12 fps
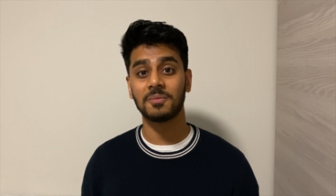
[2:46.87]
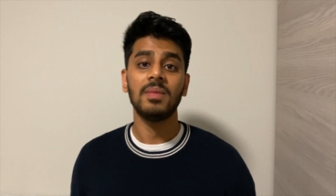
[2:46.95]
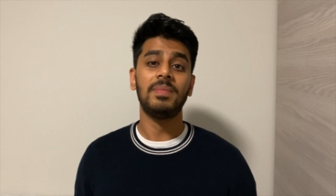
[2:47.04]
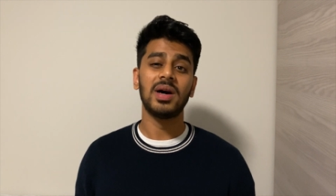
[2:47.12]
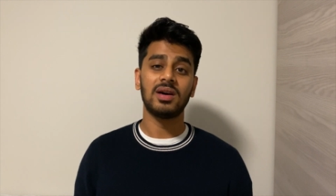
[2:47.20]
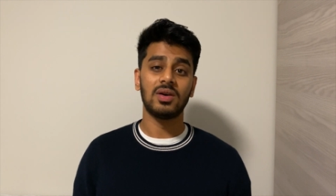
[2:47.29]

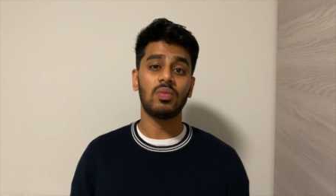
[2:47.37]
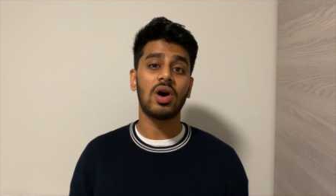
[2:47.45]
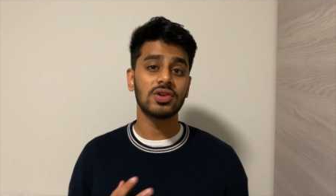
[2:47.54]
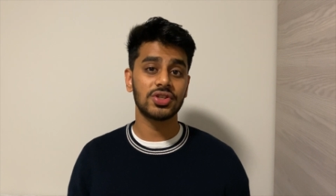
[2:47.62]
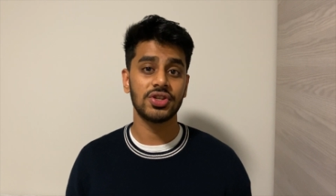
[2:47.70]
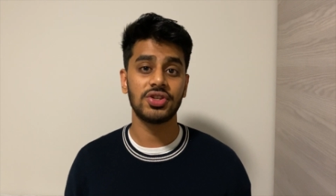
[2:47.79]
But
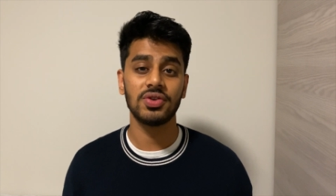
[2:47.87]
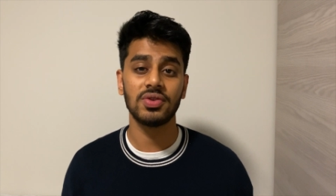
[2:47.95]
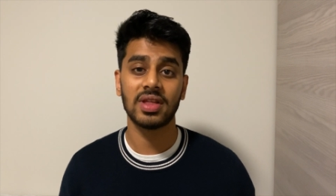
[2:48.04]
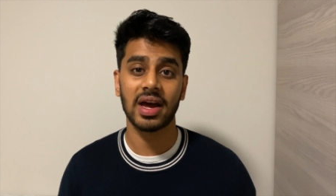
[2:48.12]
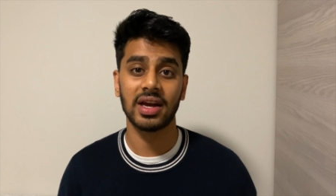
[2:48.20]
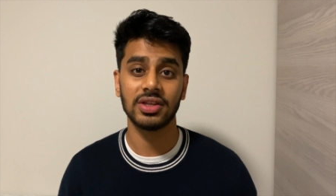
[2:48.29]
whilst you do
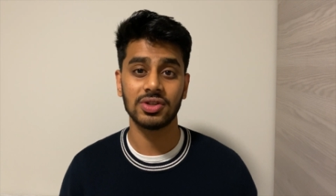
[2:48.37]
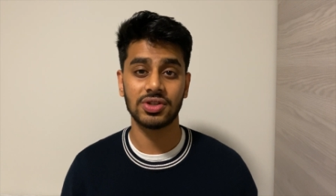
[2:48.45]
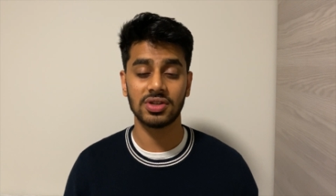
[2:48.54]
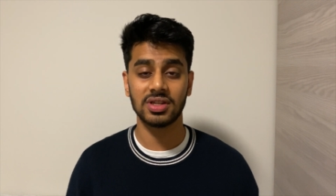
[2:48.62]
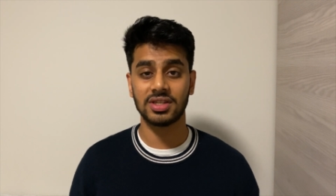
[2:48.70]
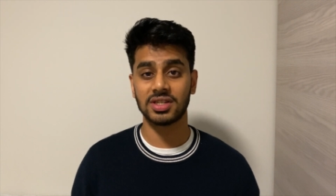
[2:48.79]
that, you
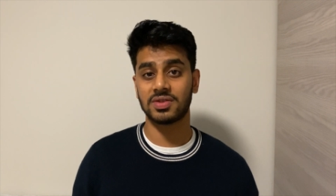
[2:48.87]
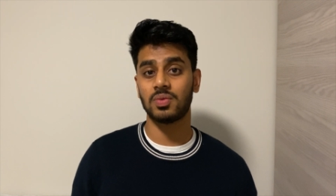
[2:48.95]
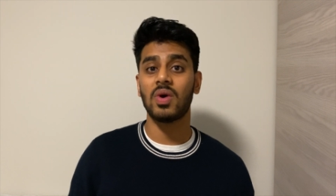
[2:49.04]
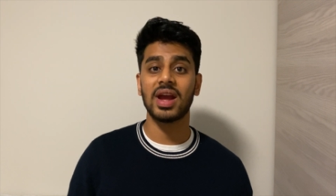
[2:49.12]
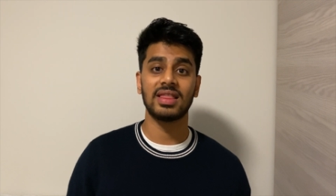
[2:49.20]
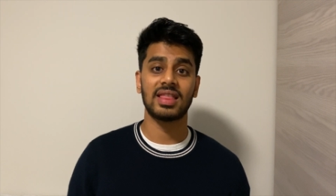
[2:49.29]
shouldn't just
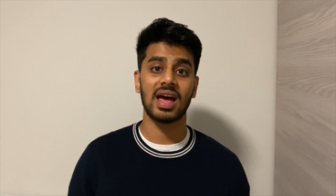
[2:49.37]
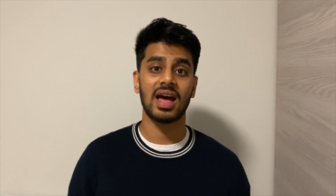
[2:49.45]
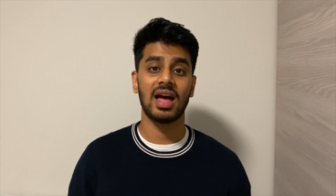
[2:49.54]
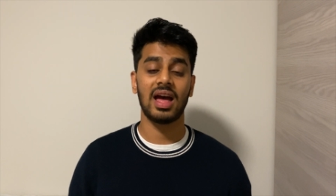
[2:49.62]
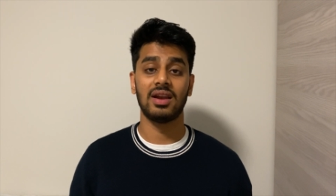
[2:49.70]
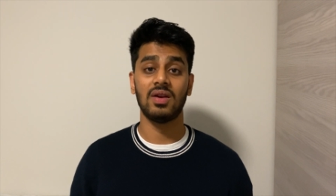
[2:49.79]
wait there
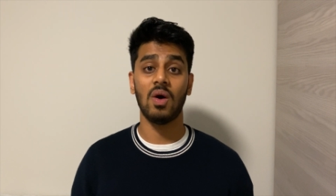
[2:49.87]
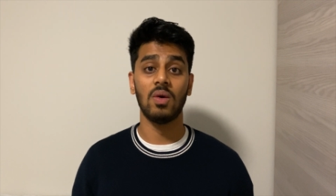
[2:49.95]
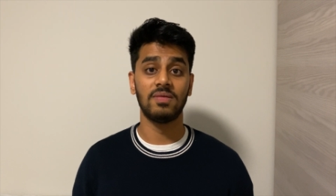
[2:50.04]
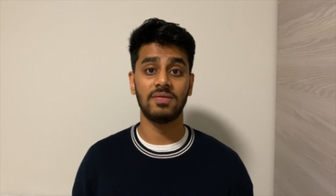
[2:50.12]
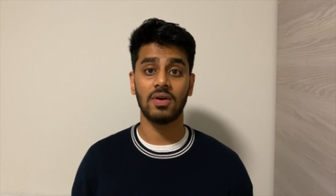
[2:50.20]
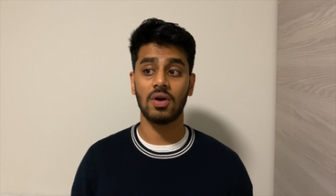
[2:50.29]
and hope
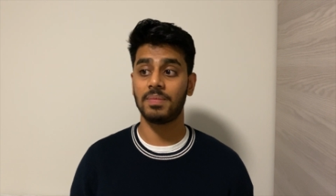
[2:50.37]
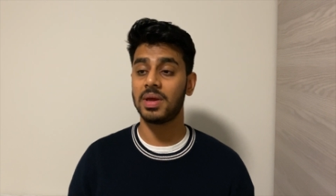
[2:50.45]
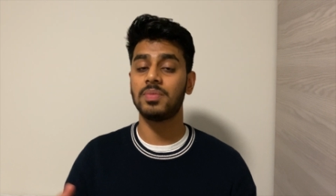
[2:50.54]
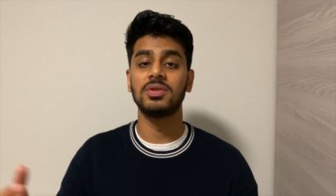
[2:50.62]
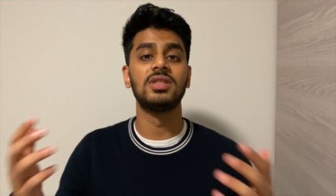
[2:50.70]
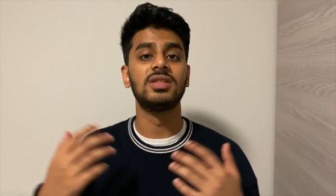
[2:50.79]
for
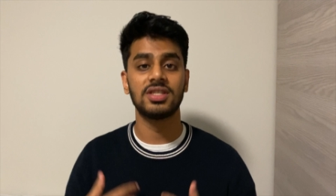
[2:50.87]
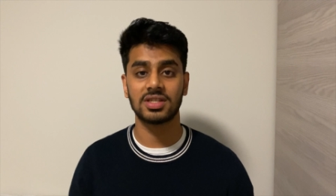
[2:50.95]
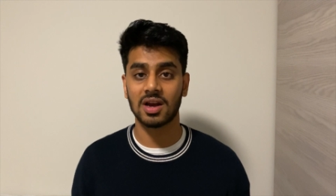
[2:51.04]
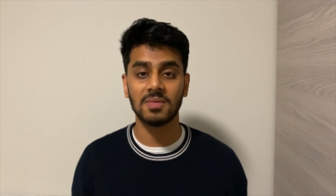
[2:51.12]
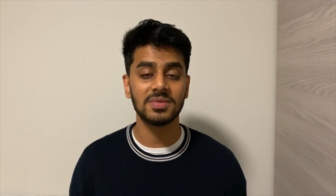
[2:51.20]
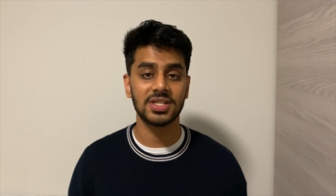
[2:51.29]
people to just
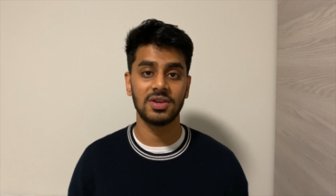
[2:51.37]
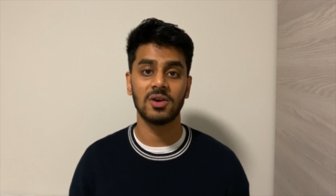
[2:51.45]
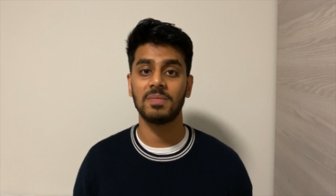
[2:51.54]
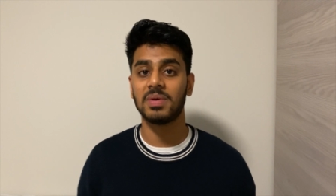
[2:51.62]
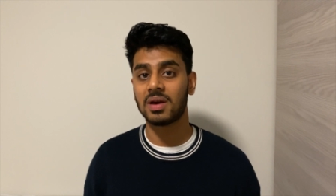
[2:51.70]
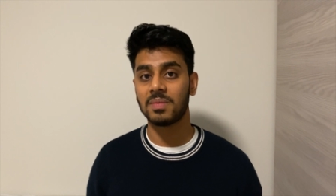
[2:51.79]
come to you and
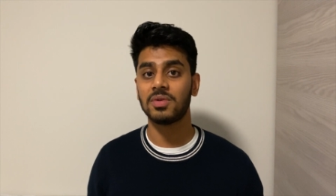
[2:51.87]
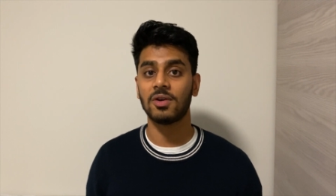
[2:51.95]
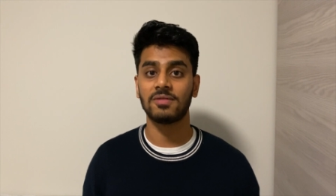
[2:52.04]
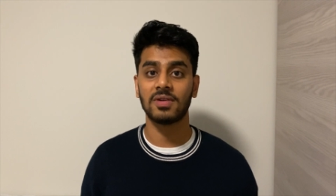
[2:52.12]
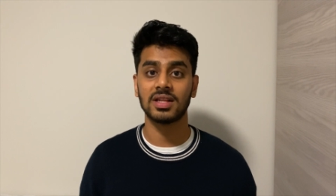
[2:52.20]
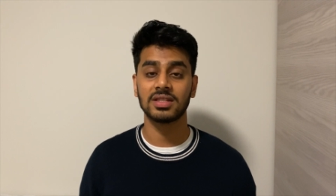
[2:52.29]
become your
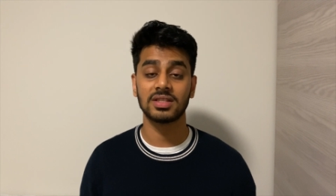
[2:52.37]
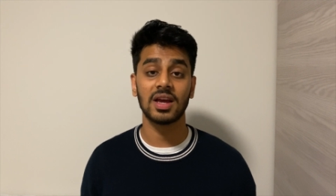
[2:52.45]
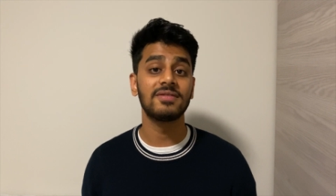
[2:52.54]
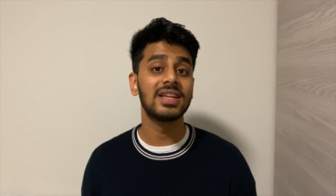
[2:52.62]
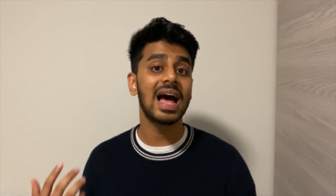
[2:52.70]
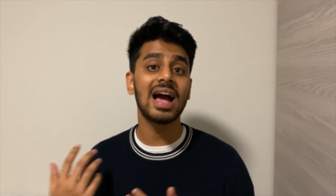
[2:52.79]
friends. You have
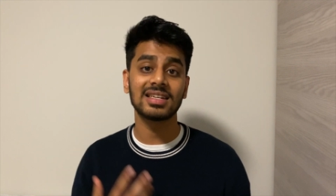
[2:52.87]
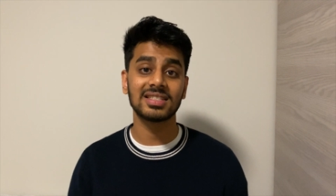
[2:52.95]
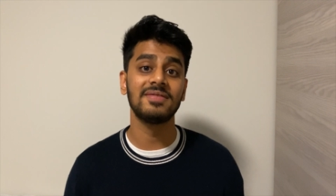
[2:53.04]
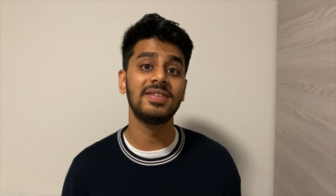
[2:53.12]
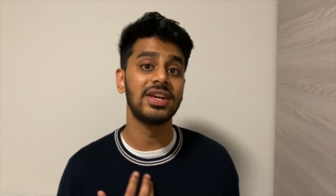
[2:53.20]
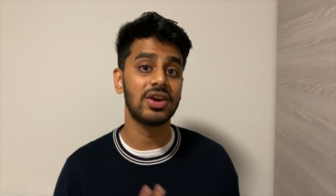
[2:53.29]
to
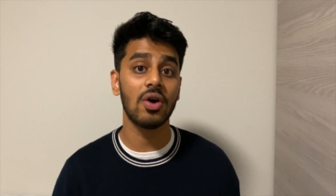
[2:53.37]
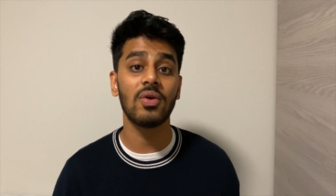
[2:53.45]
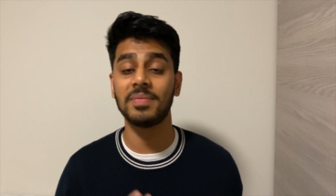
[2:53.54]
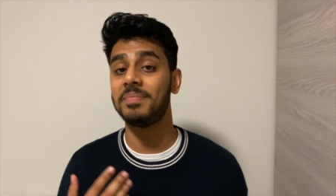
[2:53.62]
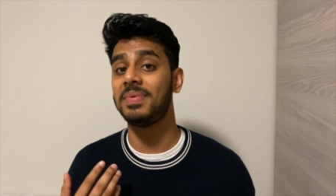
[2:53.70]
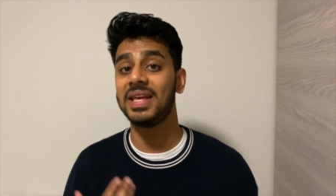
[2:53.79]
actively go
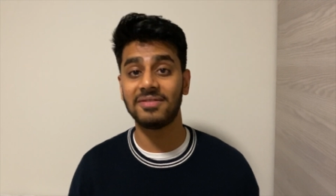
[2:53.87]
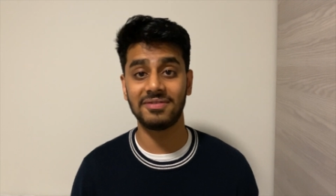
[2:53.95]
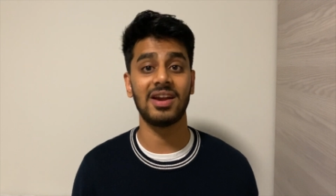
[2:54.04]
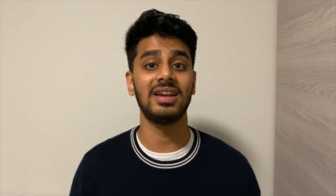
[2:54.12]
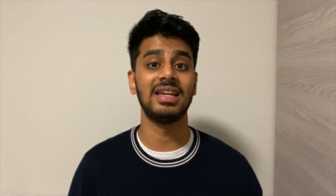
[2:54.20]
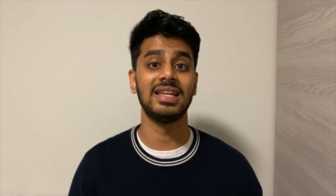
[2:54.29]
and be
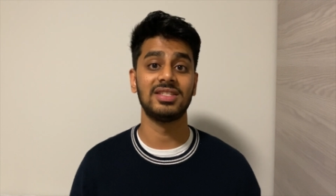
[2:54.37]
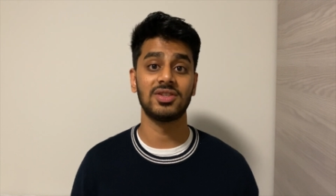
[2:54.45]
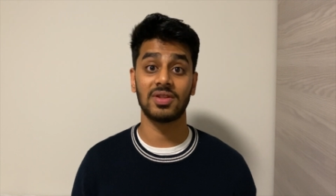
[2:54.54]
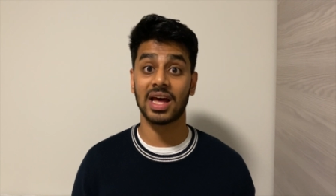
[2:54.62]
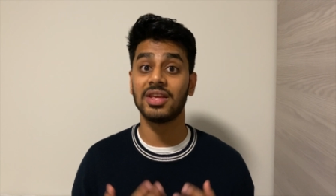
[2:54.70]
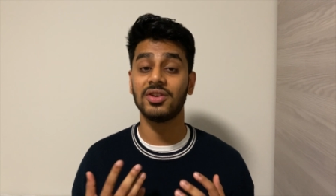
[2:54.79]
friendly so
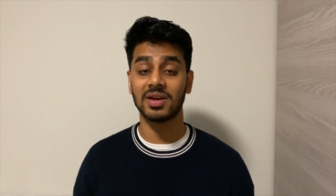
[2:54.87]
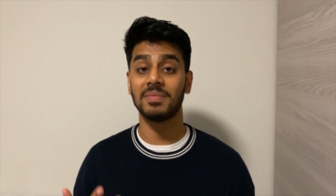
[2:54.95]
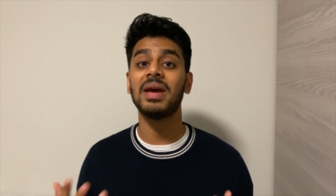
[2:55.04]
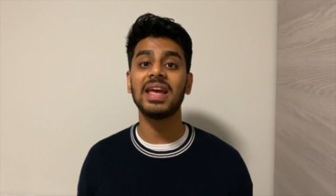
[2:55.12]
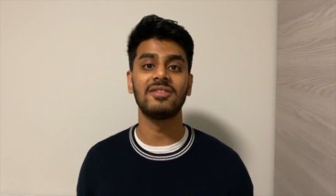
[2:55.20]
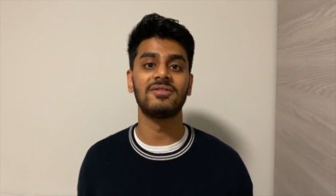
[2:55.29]
that you can
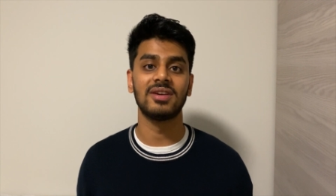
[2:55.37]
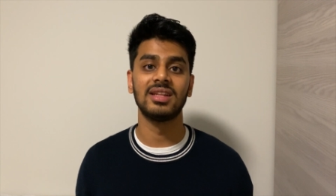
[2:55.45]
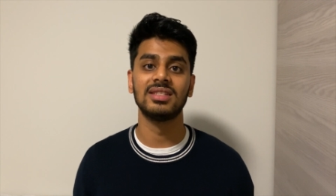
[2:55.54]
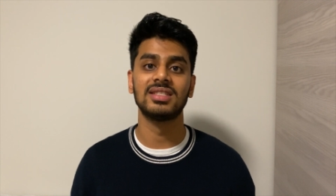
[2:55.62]
make friends.